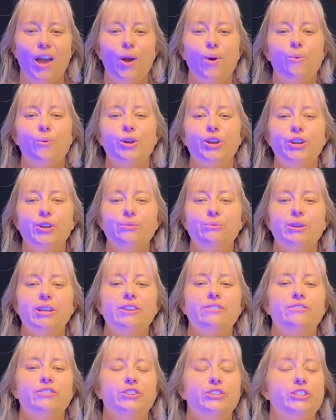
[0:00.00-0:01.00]
We're going to
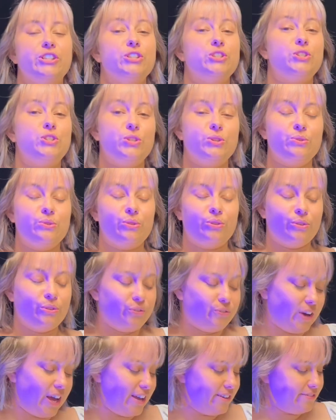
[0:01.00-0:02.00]
read verses 2 through
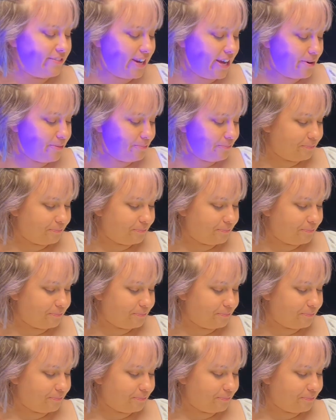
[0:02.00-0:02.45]
5 now.